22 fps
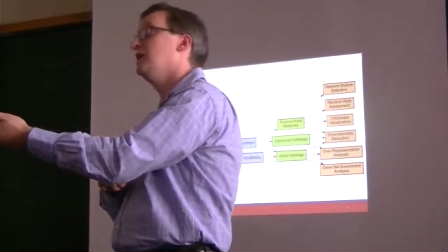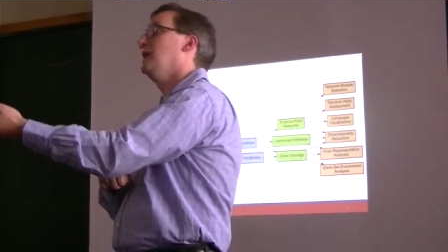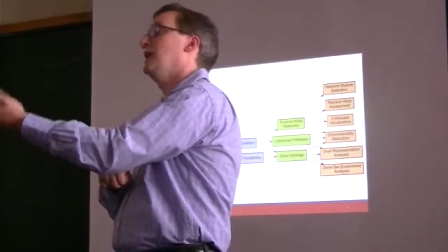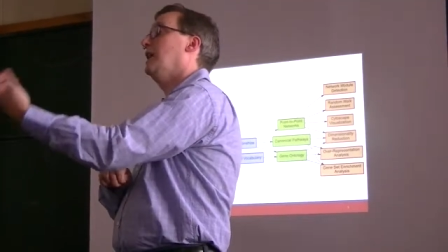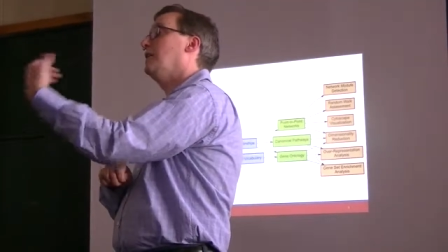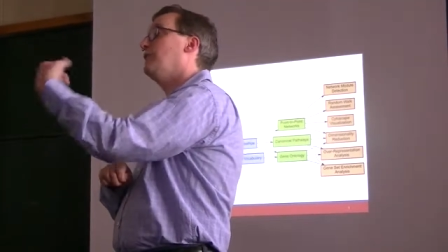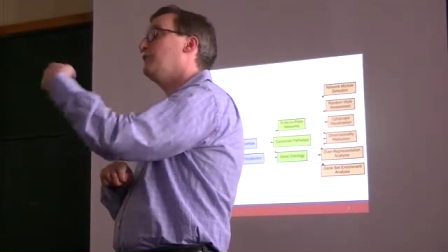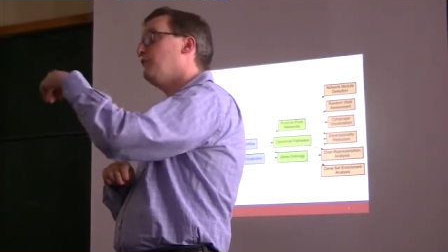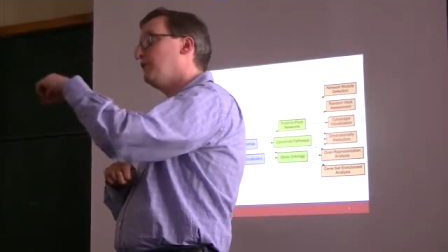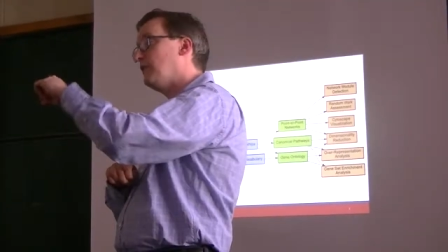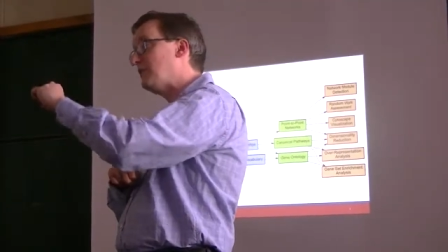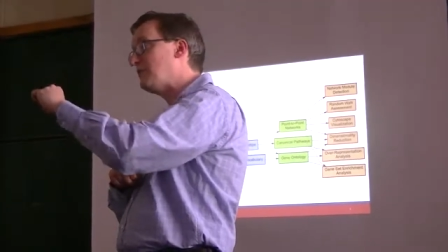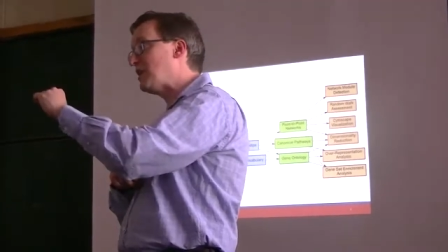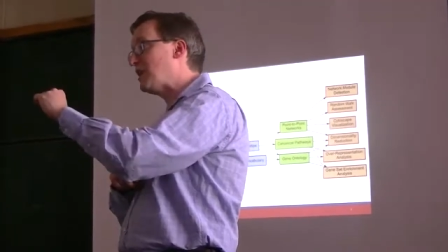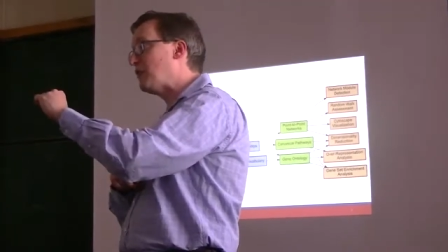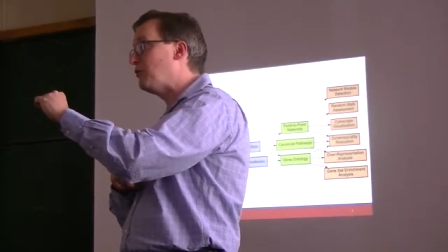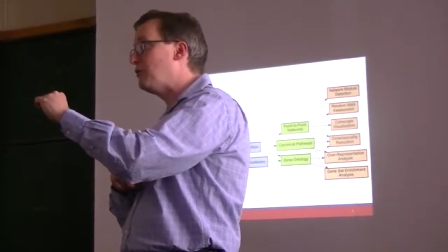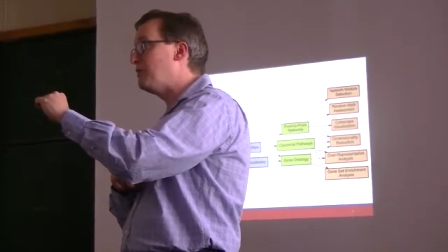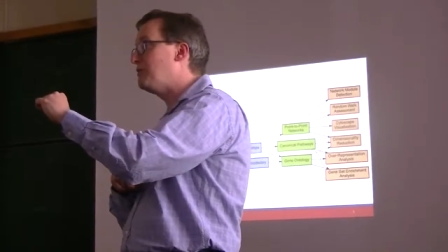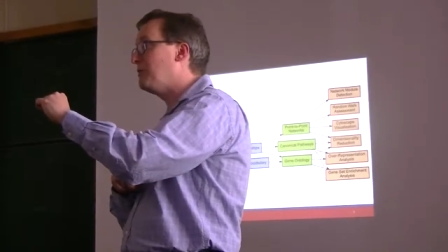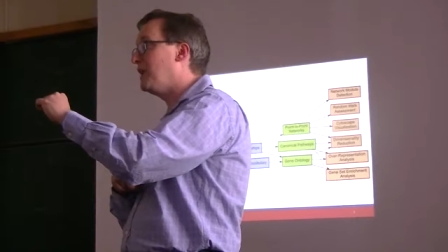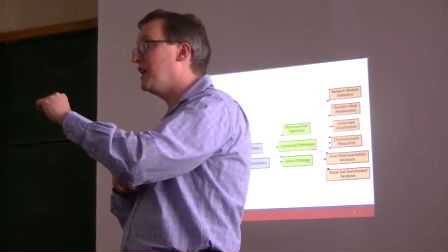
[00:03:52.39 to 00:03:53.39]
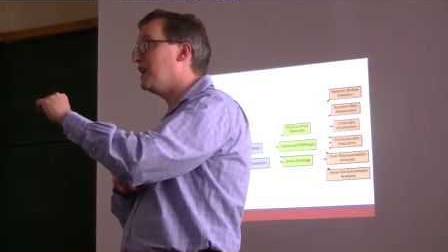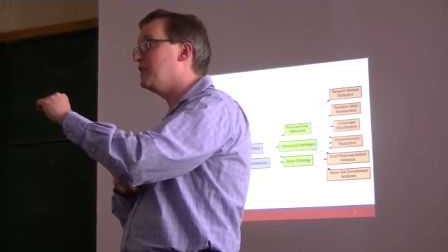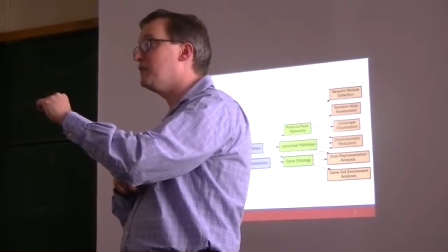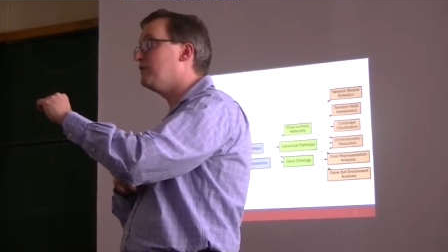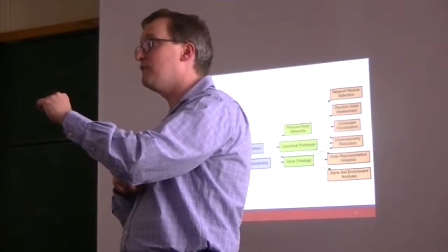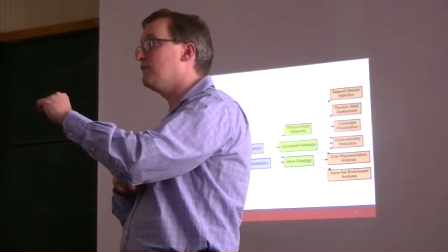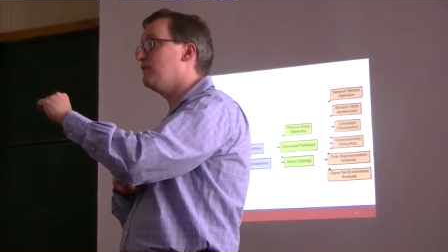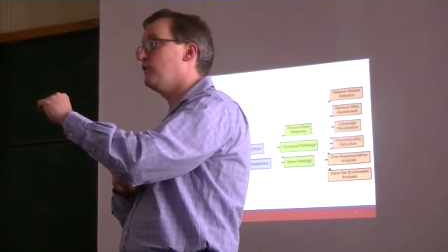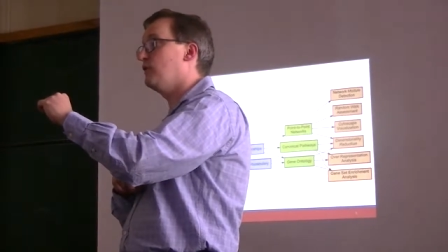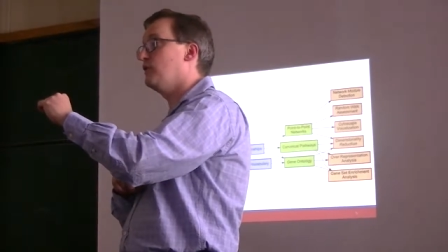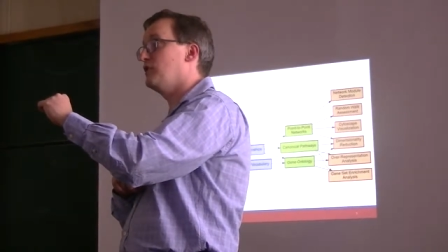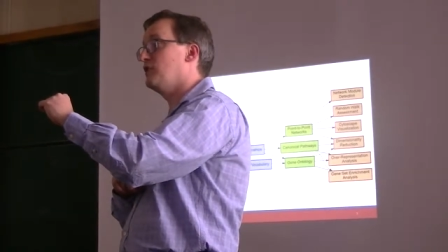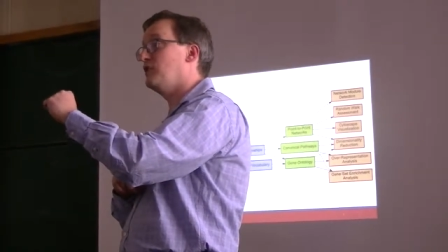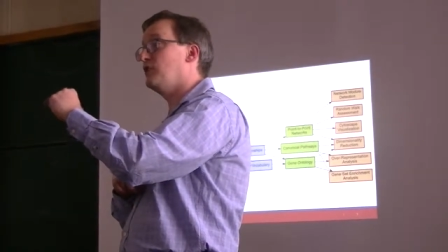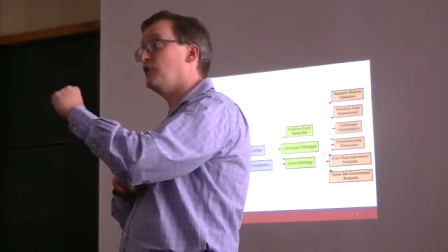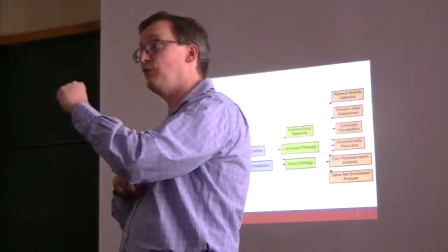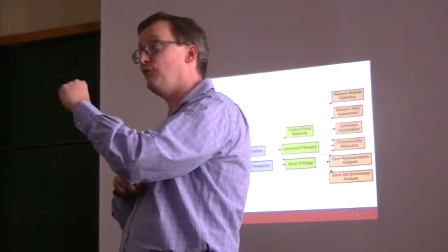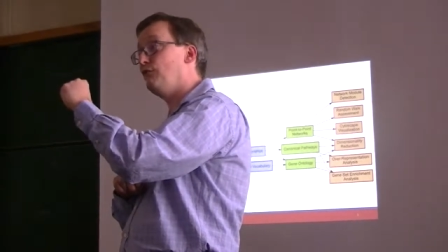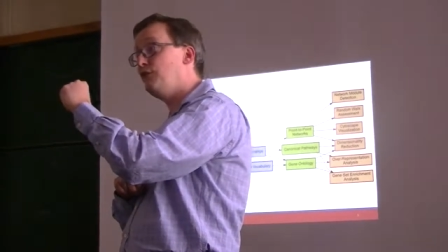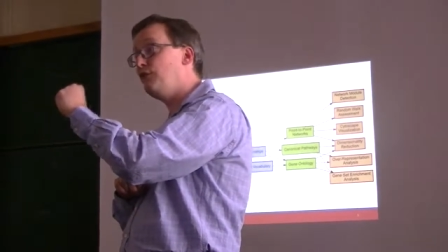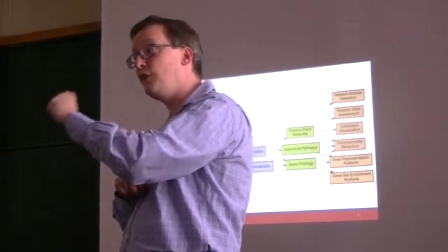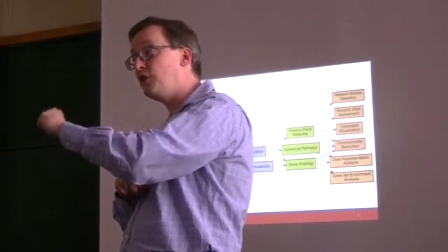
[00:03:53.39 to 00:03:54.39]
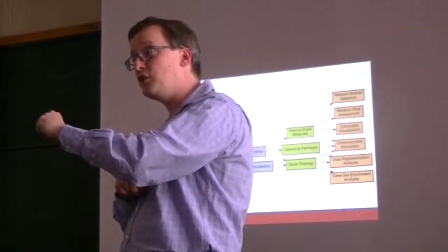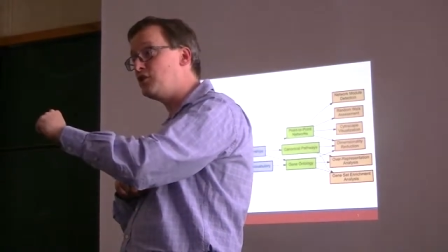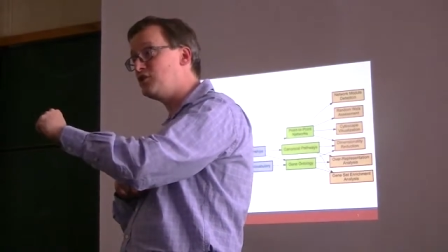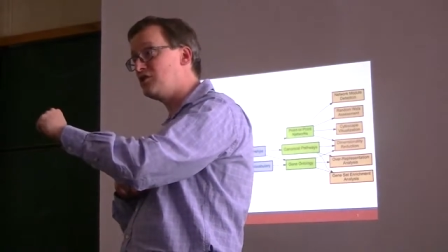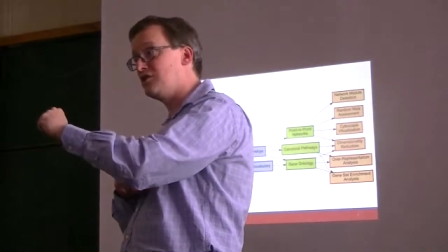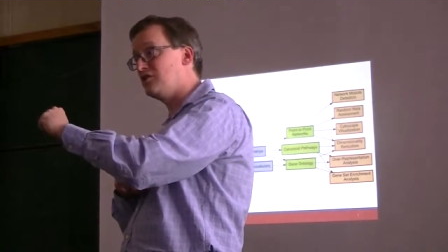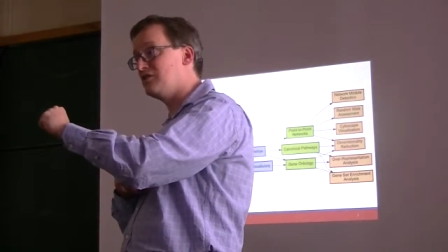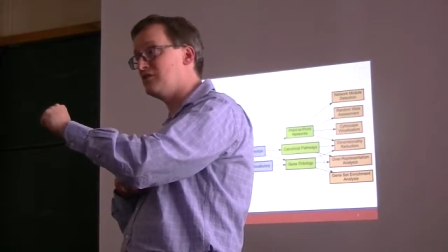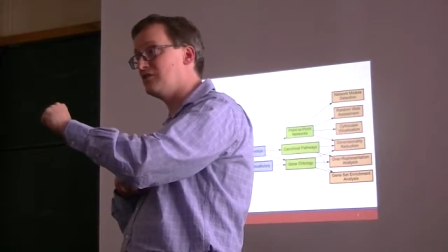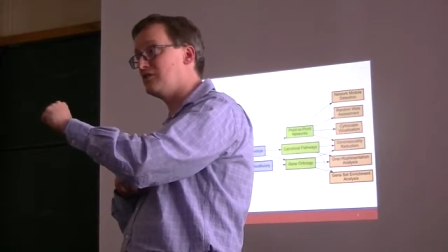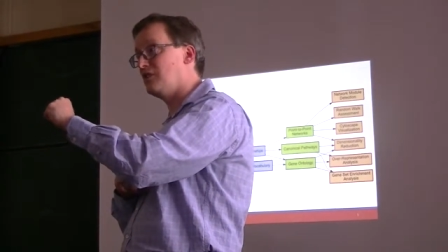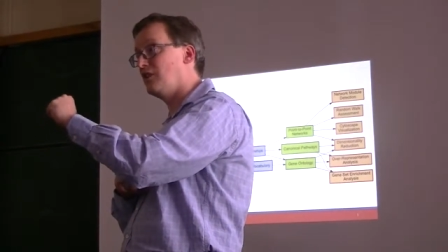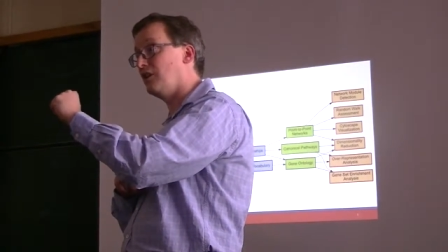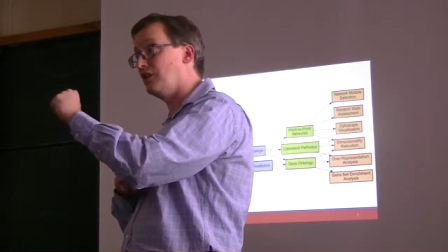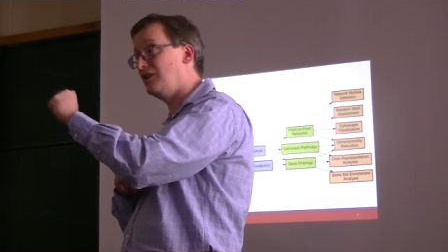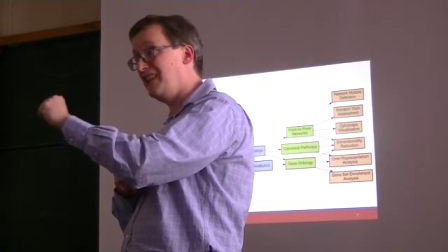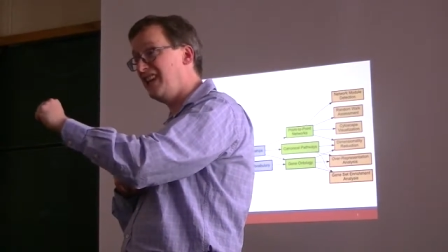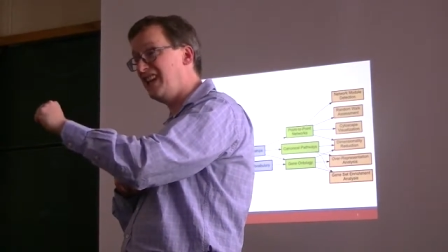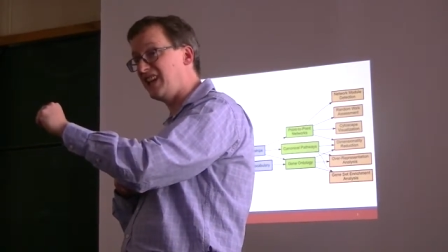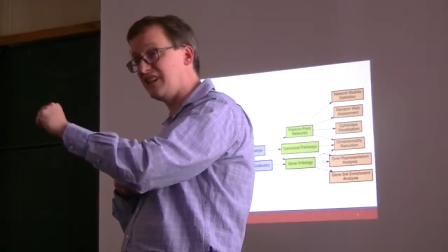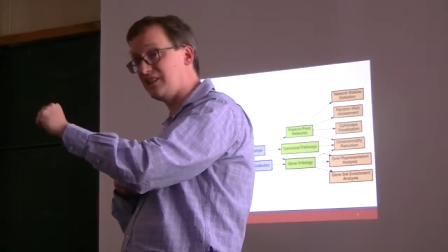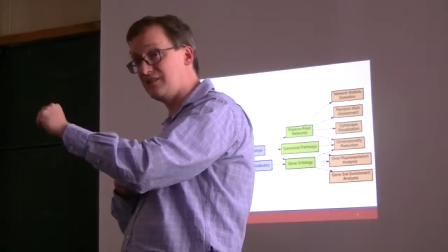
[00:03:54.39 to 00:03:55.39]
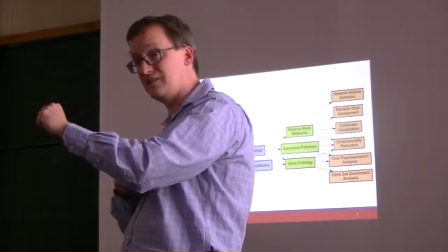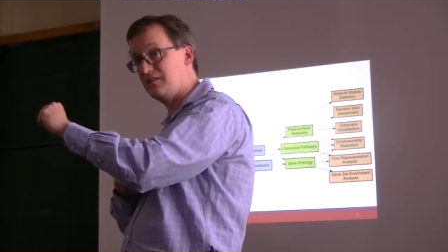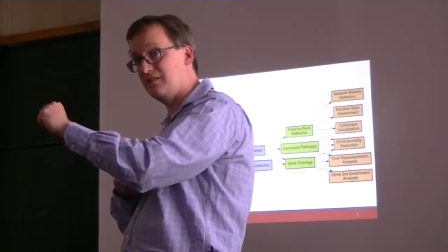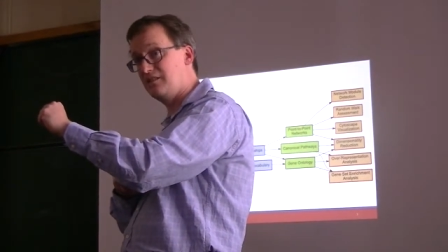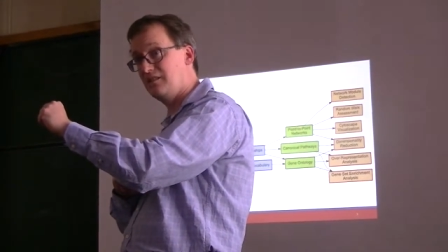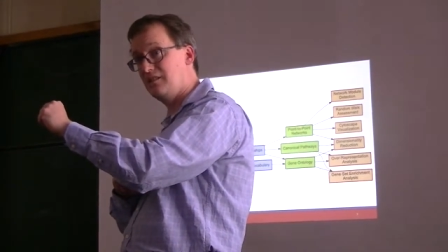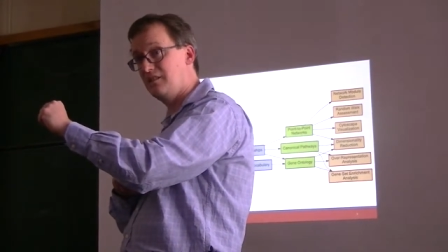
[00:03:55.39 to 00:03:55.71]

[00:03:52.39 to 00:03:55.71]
and from that we might infer that their functions are linked.